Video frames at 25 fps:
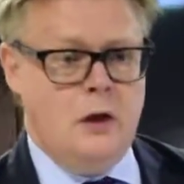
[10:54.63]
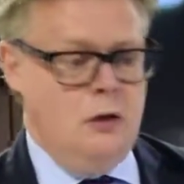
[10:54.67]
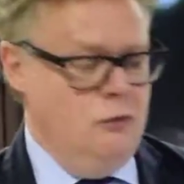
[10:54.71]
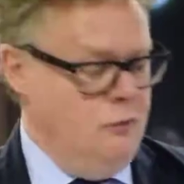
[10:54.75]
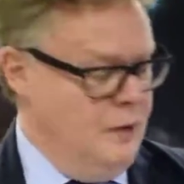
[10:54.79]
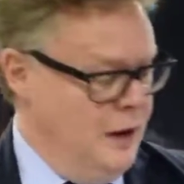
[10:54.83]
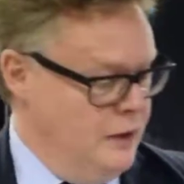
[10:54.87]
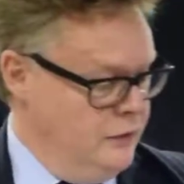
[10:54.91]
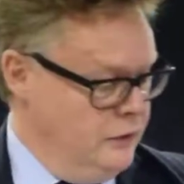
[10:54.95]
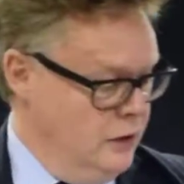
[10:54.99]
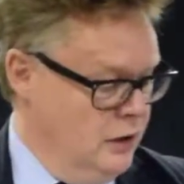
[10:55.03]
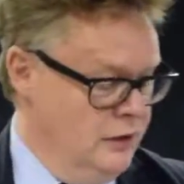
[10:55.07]

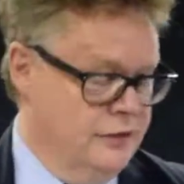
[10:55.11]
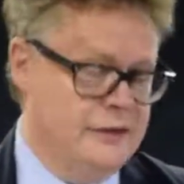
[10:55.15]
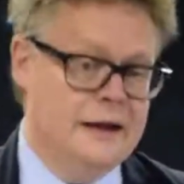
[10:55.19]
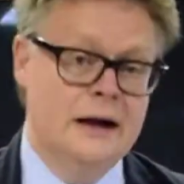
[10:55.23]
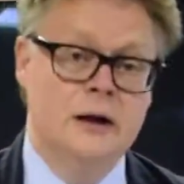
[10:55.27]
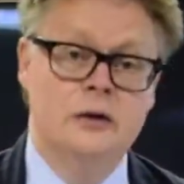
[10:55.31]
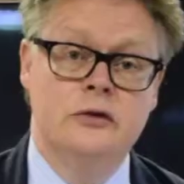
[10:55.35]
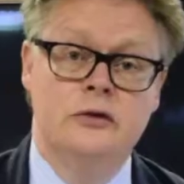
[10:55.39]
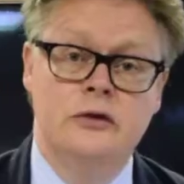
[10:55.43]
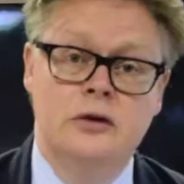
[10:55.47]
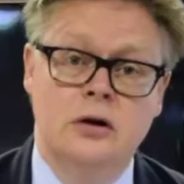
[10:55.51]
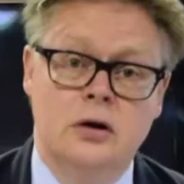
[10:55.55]
around our
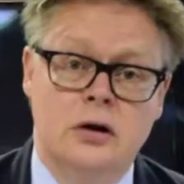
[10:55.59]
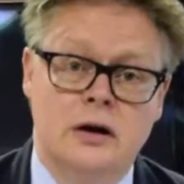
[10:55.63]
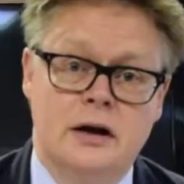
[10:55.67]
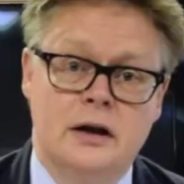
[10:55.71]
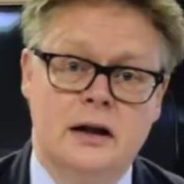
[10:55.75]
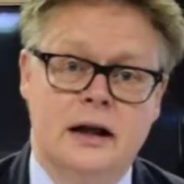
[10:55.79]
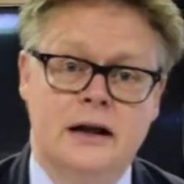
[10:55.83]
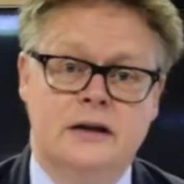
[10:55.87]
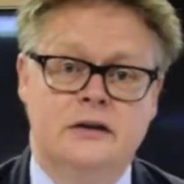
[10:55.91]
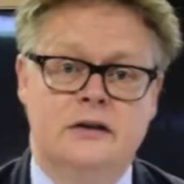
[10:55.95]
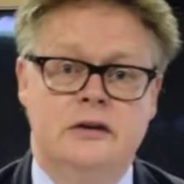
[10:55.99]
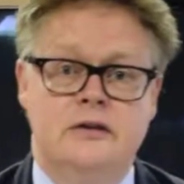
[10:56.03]
1,000 lot
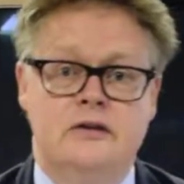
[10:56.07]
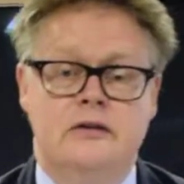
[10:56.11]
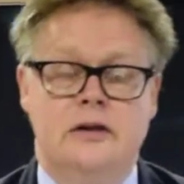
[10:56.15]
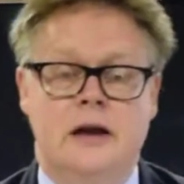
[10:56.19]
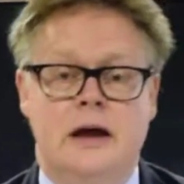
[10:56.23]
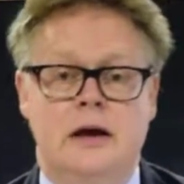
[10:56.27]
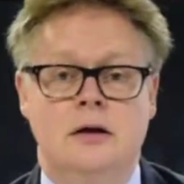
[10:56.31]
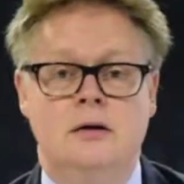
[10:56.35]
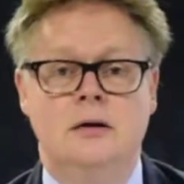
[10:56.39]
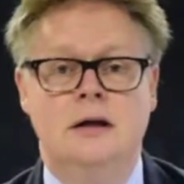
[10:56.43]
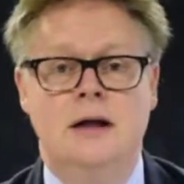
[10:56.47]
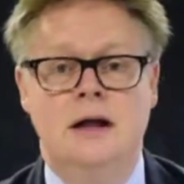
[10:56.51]
collector
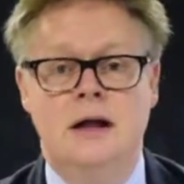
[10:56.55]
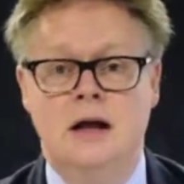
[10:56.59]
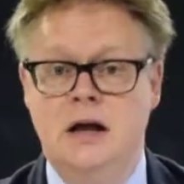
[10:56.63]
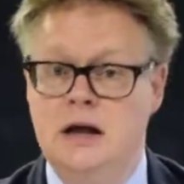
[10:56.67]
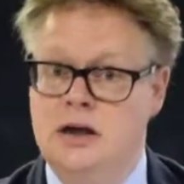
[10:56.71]
sale.